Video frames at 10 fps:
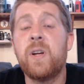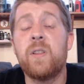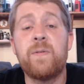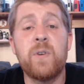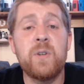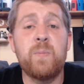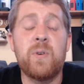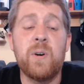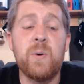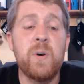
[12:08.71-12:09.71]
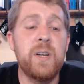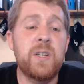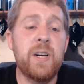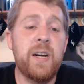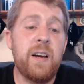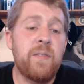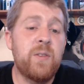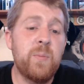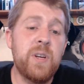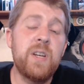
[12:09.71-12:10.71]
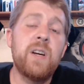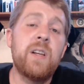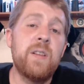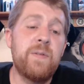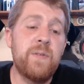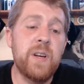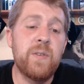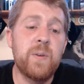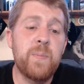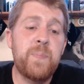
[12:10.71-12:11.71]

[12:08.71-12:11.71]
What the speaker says: the first pro is going to have to be the flavor.